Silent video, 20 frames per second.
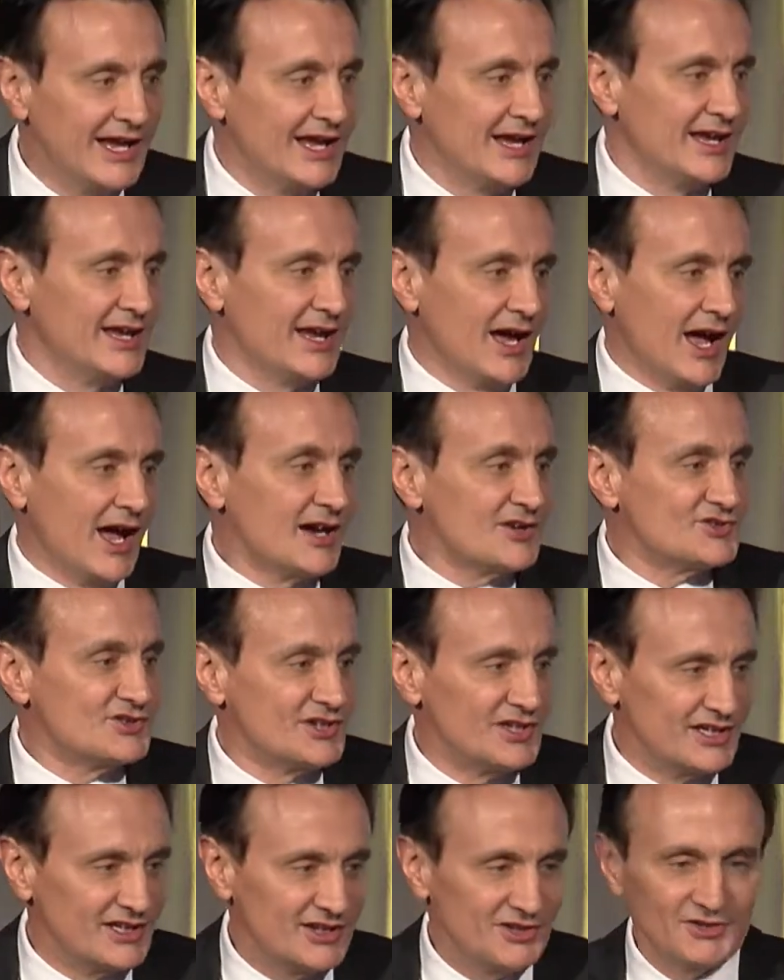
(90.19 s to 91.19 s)
he
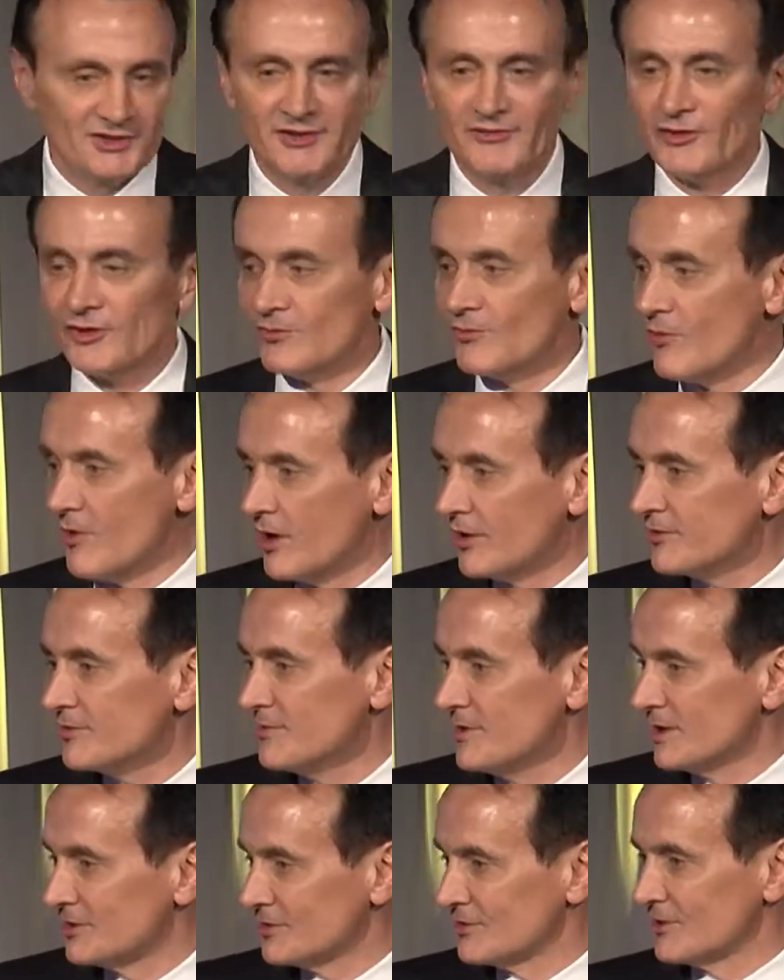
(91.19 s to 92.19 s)
actually didn't even want
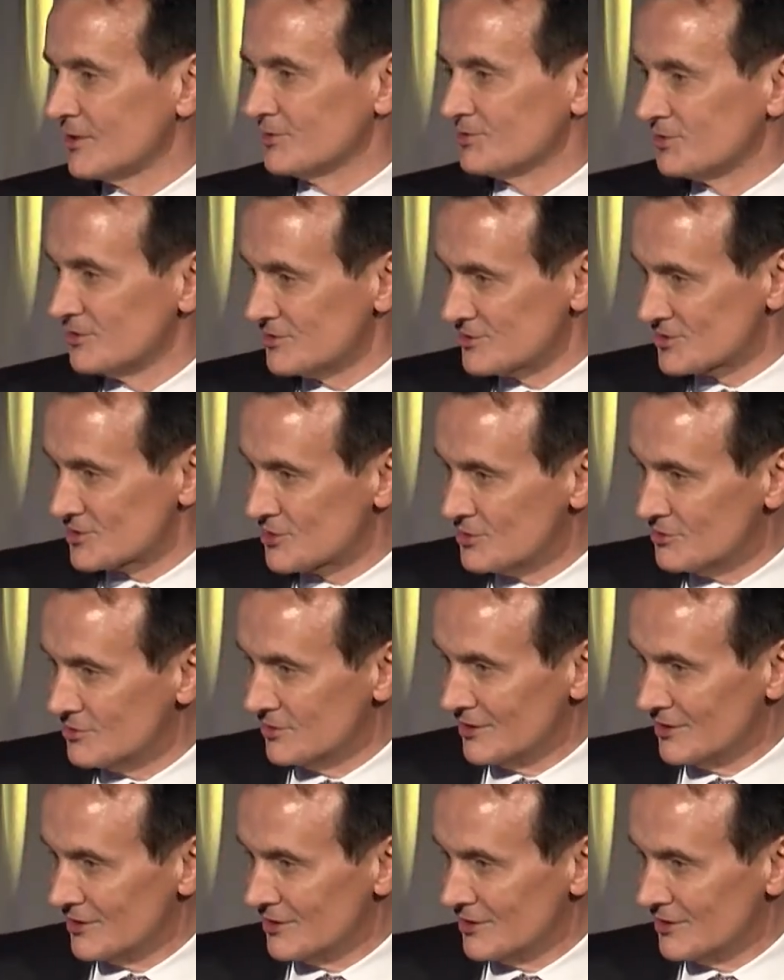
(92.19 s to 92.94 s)
me to come to the school.